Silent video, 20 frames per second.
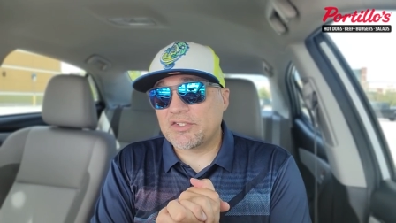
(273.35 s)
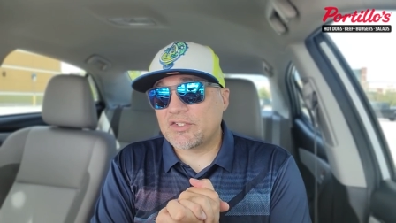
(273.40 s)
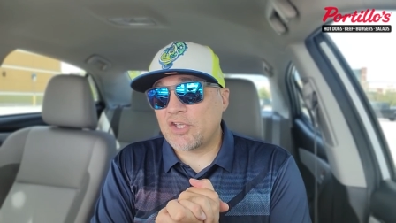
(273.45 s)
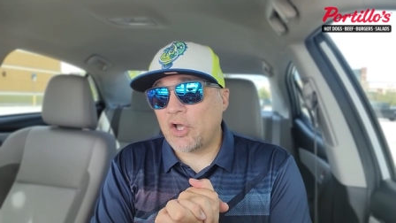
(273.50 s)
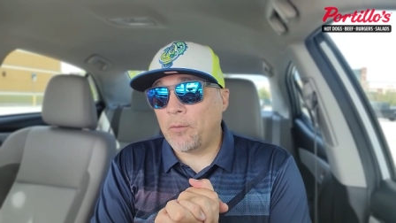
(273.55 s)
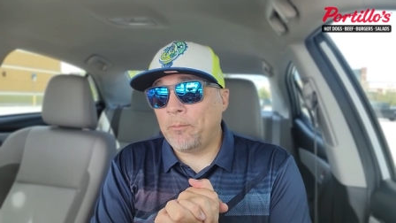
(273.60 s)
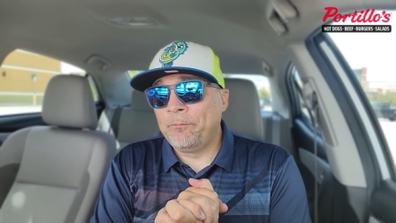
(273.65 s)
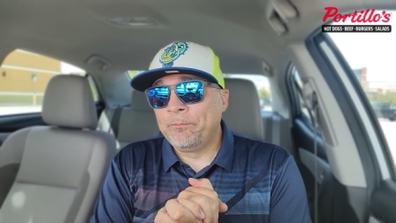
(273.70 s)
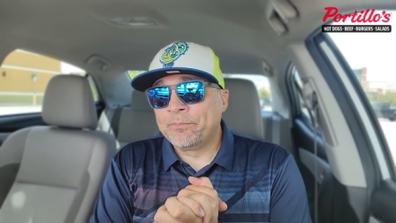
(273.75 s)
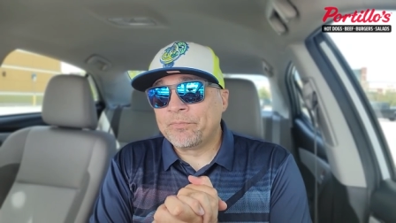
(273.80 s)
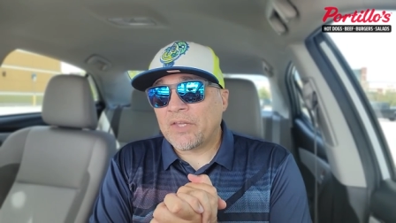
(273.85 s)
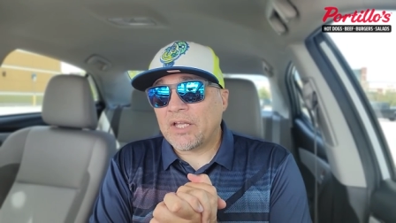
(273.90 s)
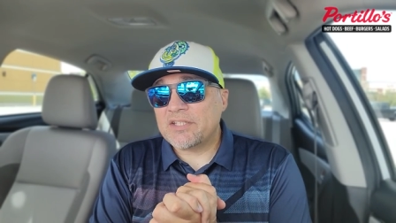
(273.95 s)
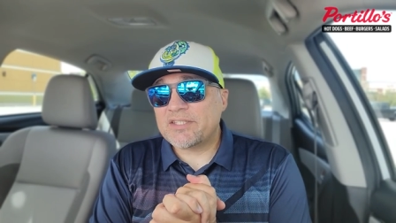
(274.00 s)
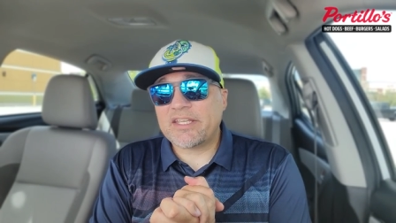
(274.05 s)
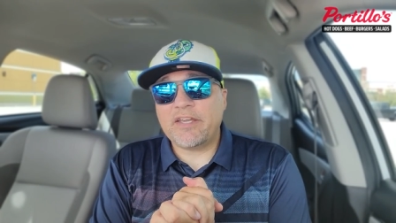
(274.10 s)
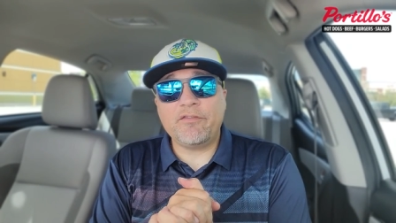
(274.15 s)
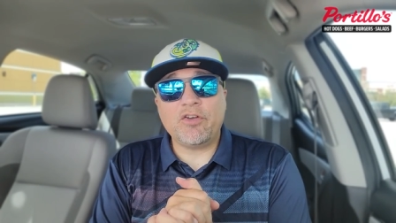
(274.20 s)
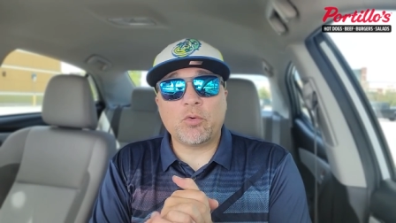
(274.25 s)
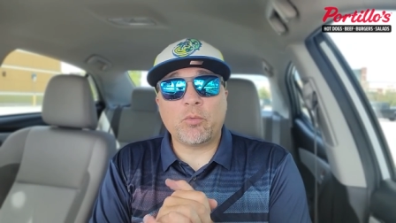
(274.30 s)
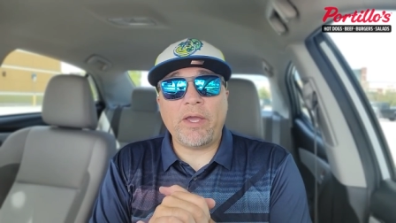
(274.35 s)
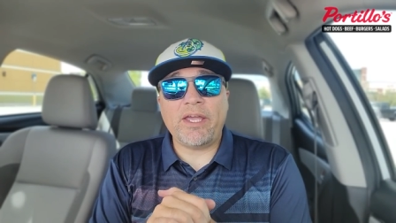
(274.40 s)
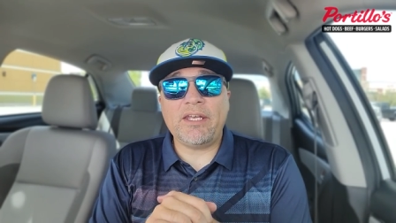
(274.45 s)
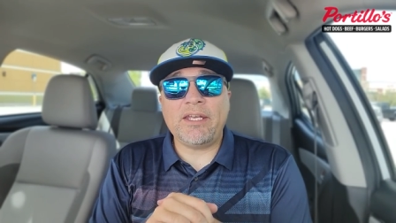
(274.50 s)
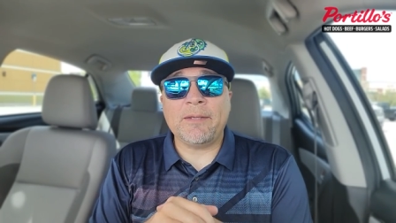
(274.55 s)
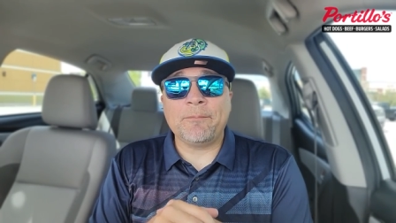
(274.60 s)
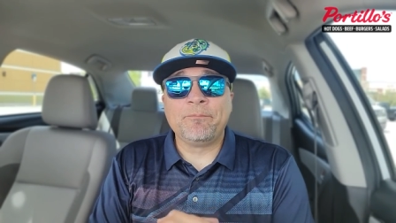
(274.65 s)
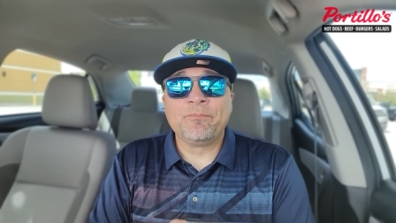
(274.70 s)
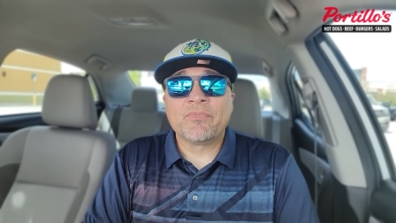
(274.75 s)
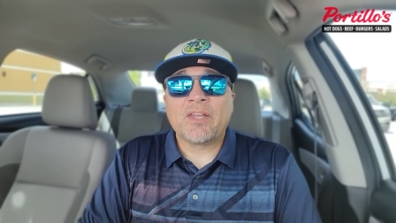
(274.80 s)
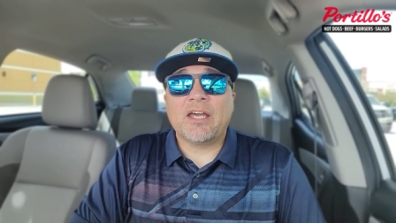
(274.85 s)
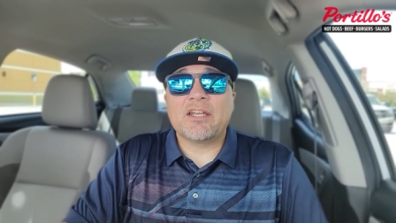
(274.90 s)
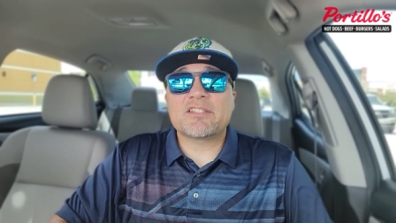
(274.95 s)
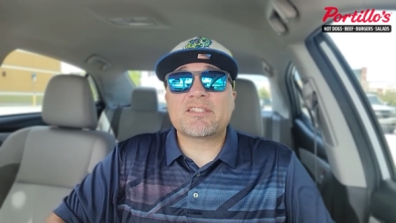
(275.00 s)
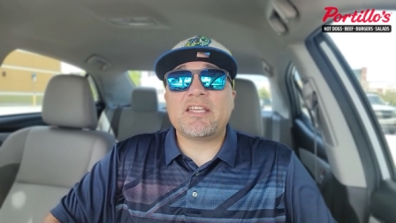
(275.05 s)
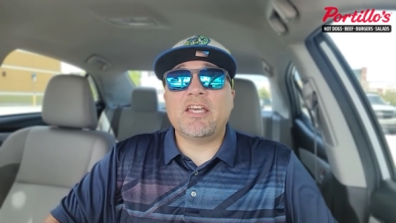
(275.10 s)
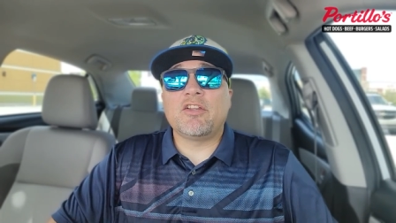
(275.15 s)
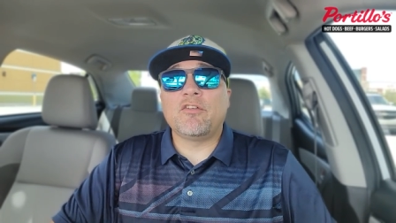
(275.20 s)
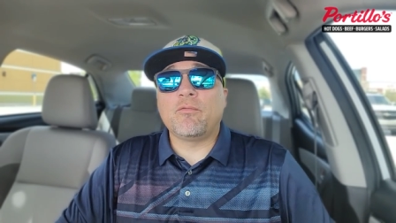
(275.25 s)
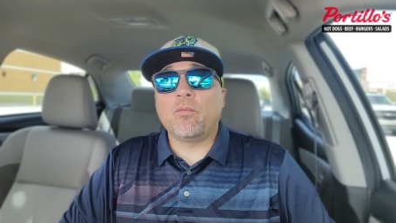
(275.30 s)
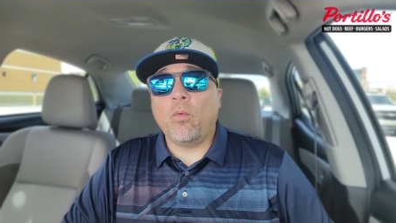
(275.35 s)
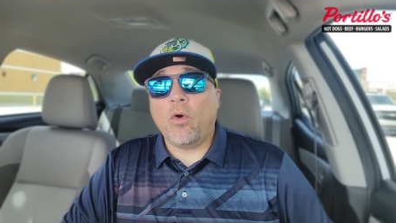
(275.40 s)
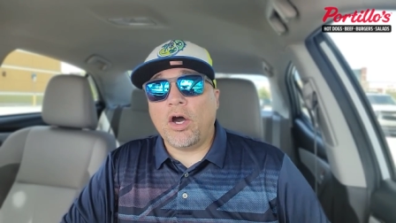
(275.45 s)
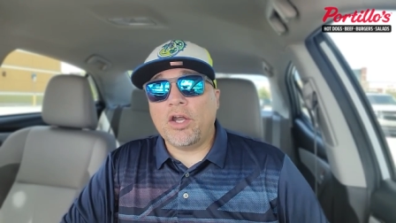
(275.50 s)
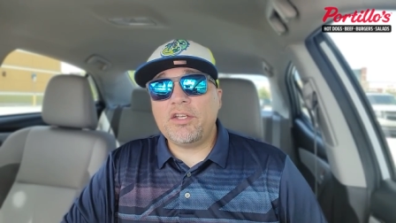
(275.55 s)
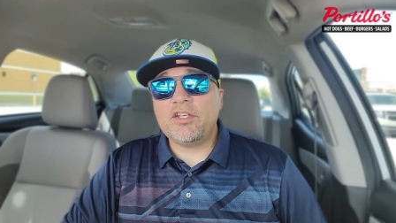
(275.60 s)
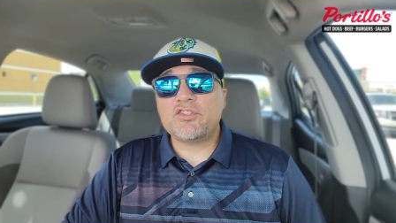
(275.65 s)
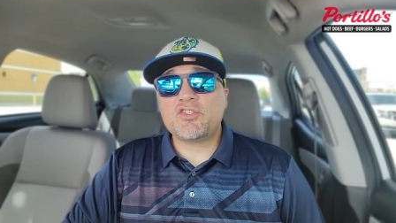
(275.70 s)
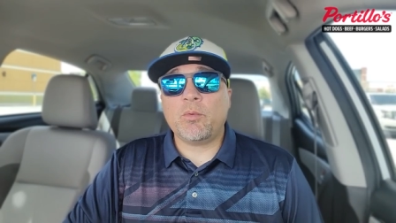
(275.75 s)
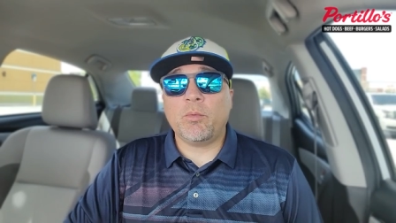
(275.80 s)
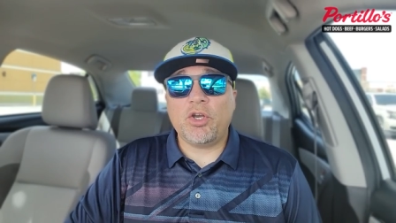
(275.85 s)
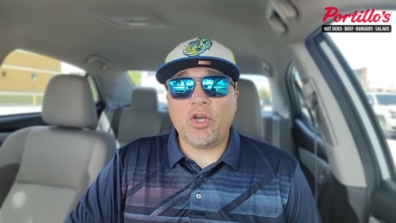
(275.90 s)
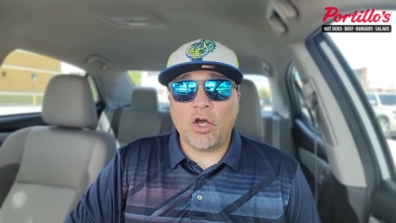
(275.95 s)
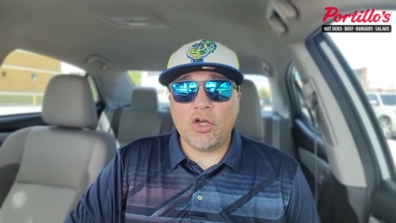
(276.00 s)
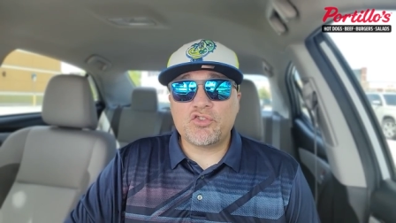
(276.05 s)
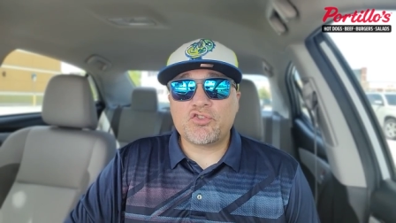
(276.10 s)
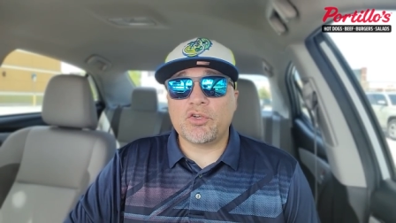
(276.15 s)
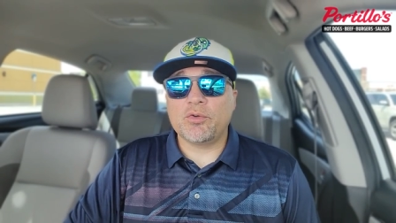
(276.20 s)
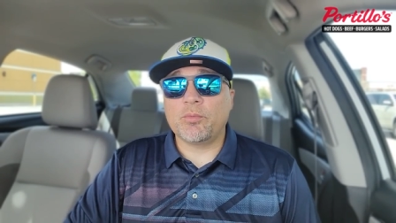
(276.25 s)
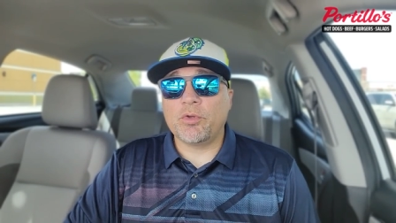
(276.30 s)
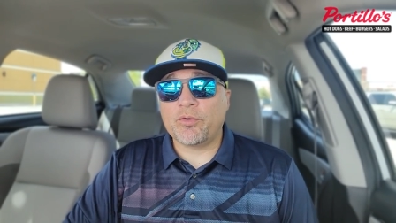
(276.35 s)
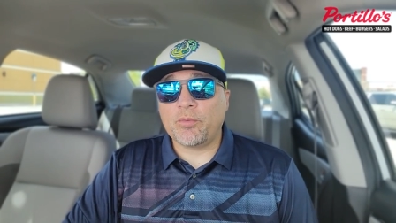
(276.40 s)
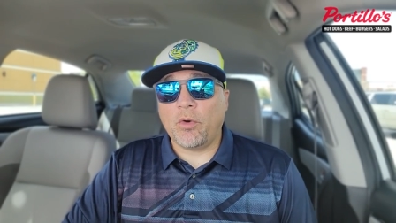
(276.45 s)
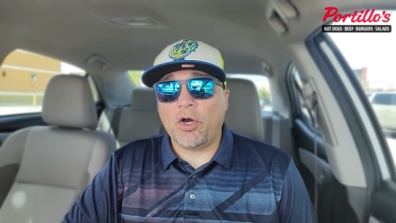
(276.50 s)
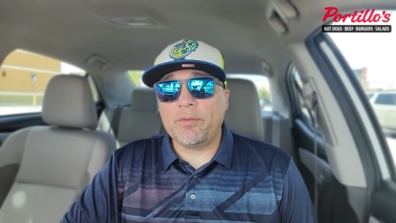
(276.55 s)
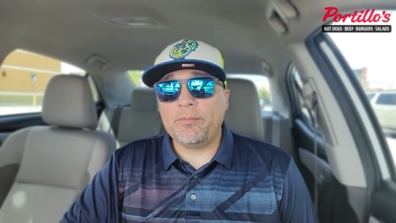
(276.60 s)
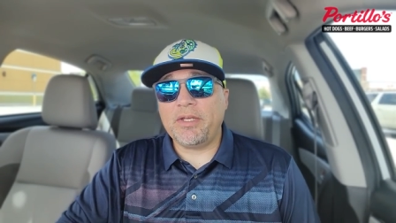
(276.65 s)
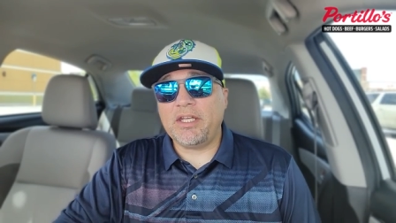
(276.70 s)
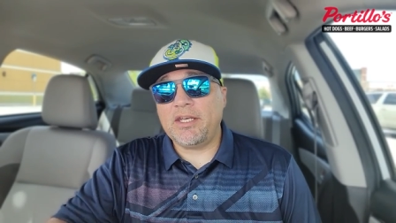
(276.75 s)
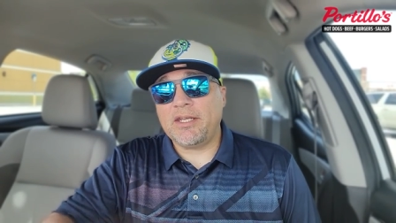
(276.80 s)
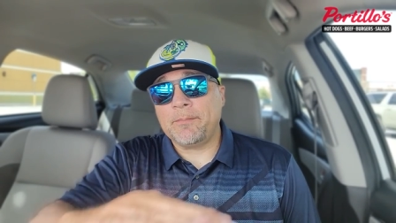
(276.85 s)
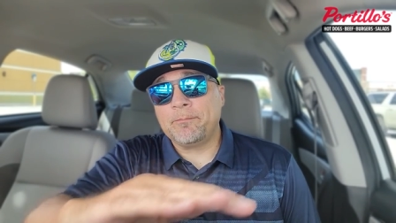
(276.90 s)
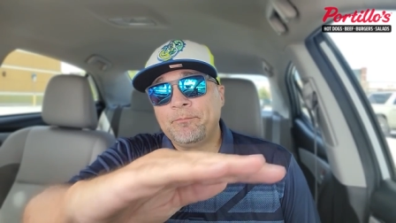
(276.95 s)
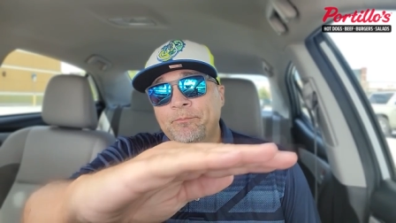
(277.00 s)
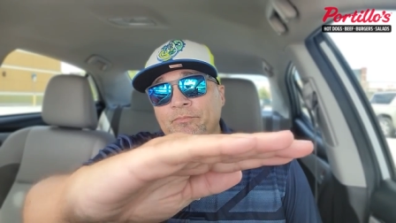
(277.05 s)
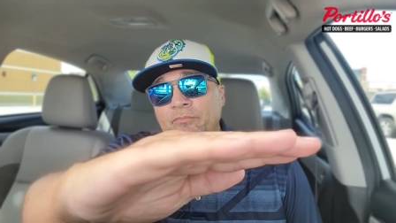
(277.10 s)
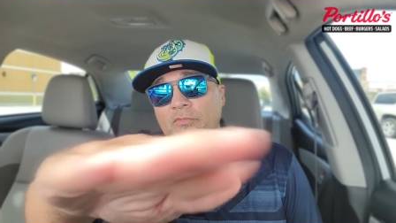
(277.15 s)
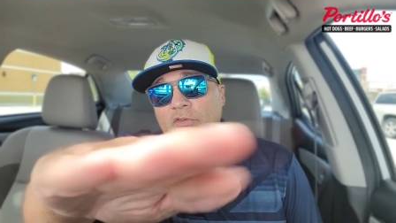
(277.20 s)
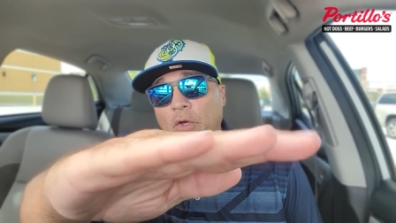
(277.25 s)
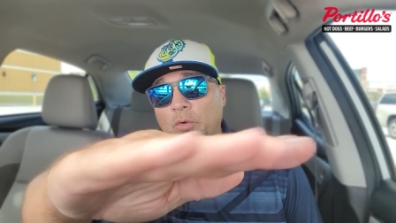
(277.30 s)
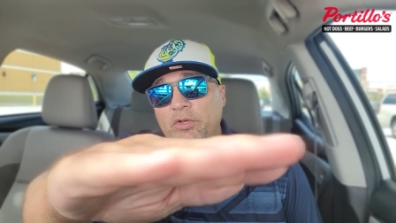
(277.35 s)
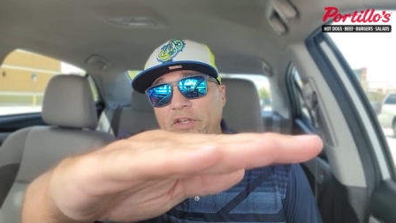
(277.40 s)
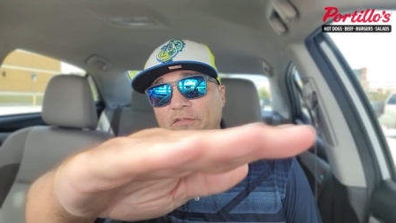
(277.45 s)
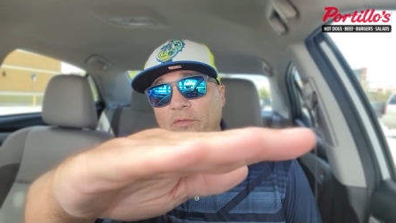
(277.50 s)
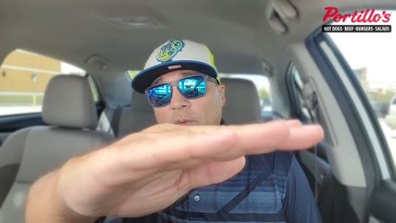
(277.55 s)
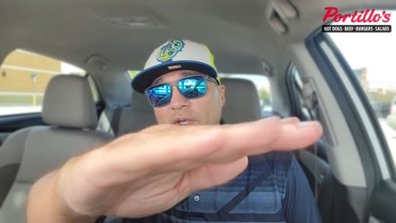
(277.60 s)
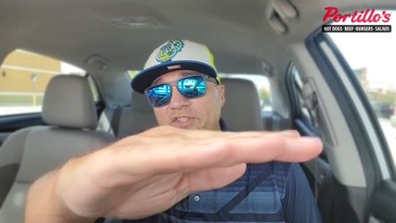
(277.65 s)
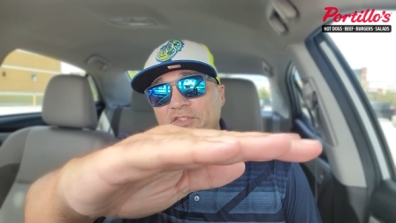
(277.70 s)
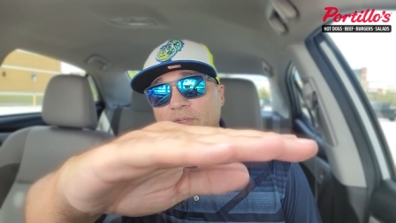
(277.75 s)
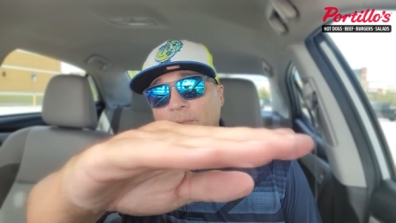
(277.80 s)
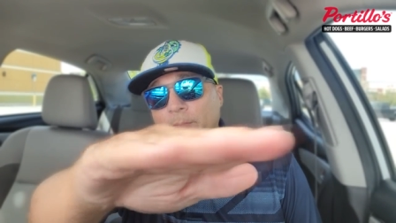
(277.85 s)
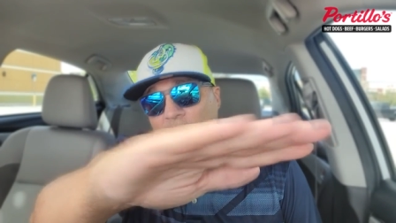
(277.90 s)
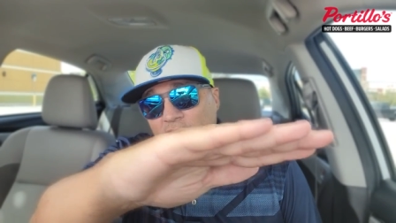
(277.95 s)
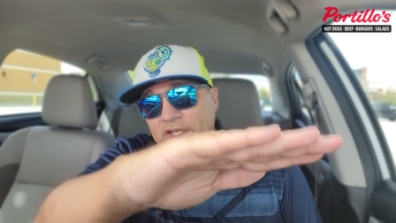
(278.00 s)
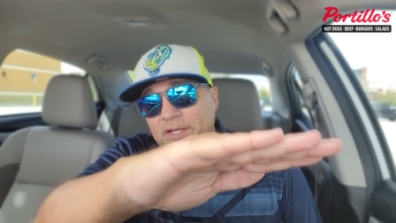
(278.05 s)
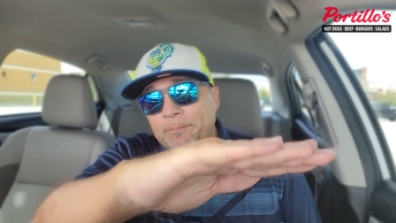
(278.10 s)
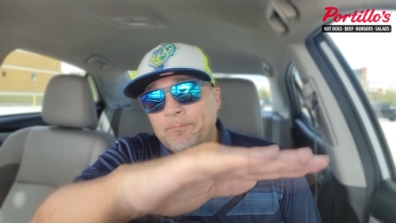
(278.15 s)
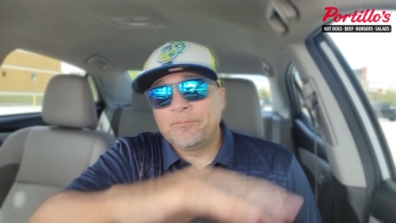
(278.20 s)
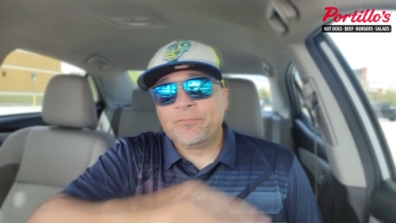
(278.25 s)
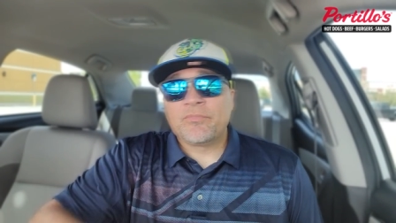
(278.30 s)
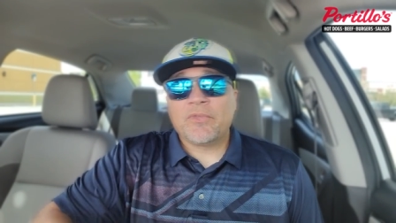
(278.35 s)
So let's give it a rating on a scale of 1 to 100, with 1 meaning don't even waste your money,